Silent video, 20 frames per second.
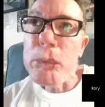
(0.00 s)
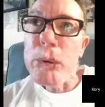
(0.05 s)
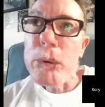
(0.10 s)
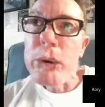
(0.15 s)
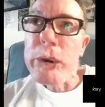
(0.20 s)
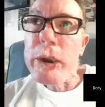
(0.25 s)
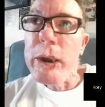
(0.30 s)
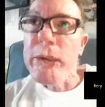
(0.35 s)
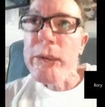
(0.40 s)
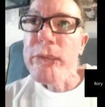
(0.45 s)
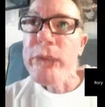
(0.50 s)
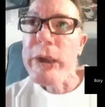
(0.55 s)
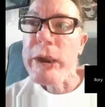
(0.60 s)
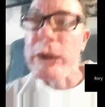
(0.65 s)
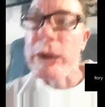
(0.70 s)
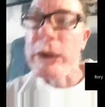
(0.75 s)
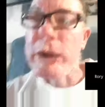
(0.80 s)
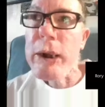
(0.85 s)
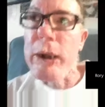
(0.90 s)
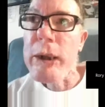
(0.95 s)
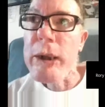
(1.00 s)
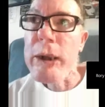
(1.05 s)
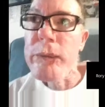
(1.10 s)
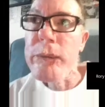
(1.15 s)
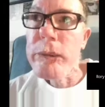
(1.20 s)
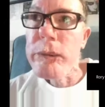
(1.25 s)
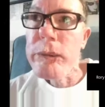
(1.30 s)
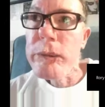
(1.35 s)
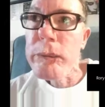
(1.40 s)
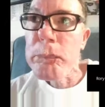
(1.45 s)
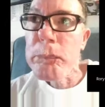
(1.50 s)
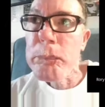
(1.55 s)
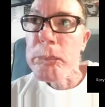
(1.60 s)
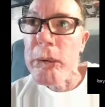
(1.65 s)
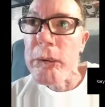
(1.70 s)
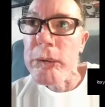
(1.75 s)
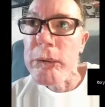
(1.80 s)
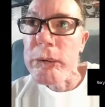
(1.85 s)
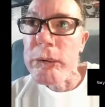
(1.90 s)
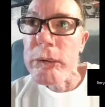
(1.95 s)
deliberate, I think,
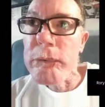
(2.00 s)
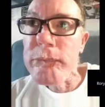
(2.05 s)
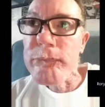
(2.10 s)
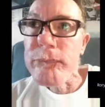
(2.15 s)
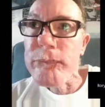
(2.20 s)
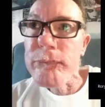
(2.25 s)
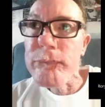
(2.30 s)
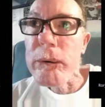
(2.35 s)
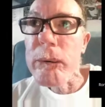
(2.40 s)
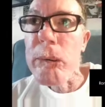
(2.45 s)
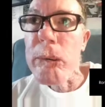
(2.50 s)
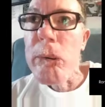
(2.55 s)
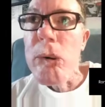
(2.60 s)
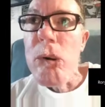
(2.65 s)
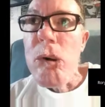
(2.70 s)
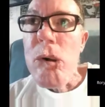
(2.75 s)
on the part of,